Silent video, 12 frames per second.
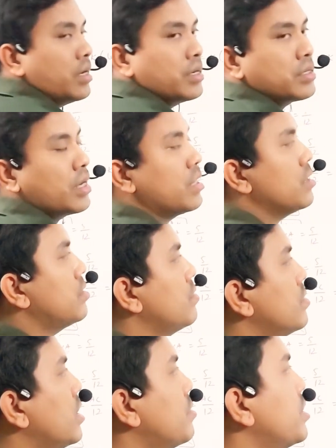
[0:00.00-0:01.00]
it is understood
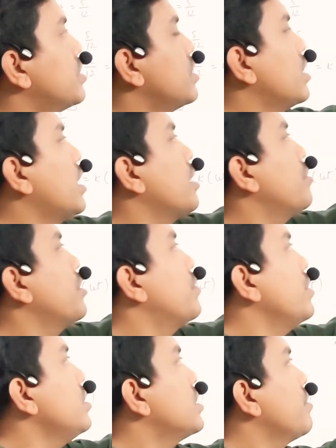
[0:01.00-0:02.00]
that BC lie
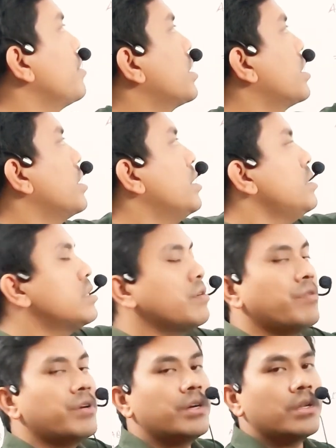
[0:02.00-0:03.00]
between 7K and
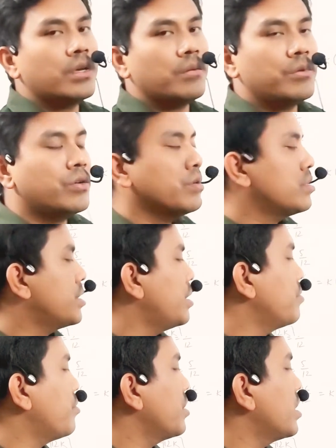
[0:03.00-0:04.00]
17K because
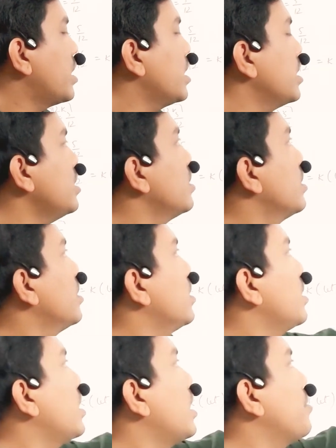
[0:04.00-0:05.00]
10.9
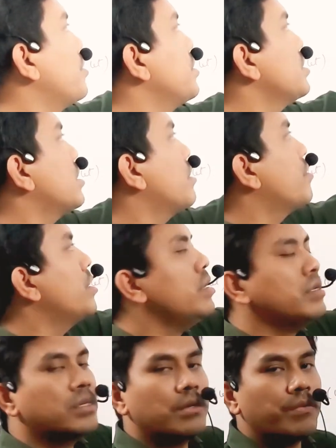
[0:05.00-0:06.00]
lie between 7
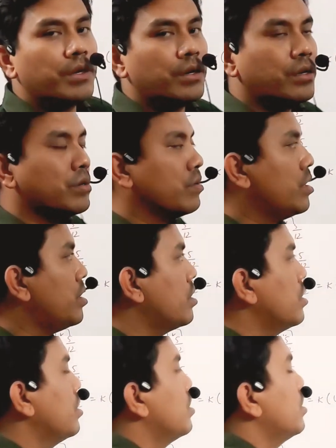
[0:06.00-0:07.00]
and 17. Okay,